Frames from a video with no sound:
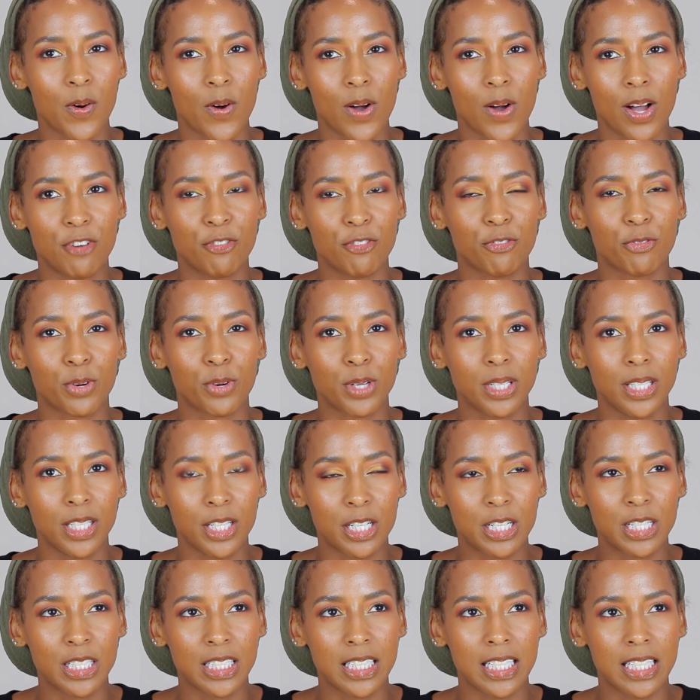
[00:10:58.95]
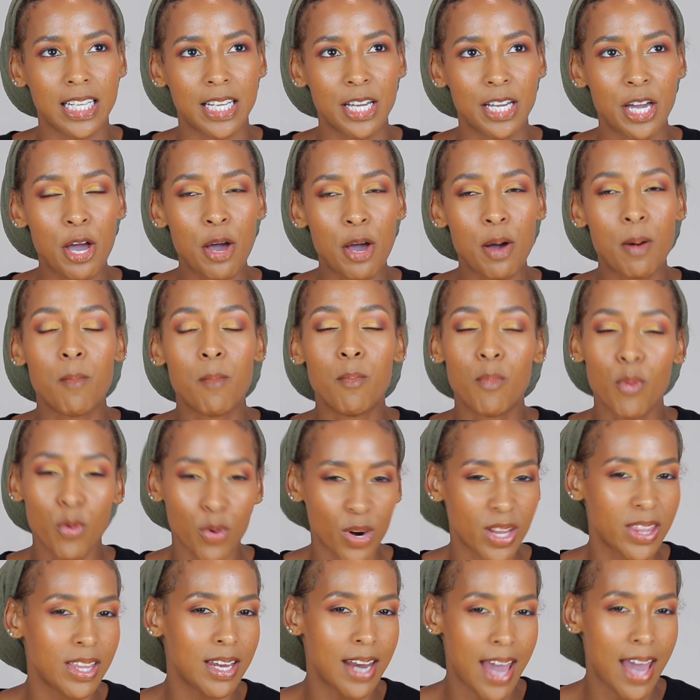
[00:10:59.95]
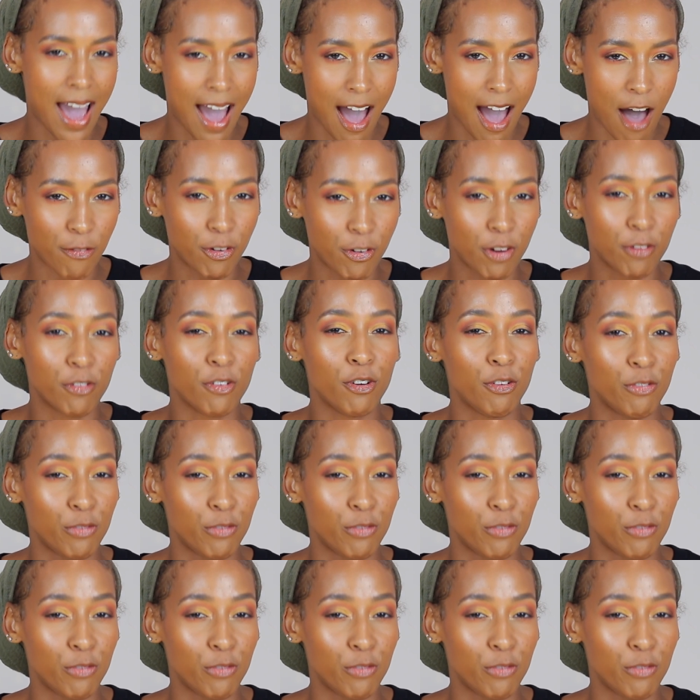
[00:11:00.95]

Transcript: on for literally more than half of a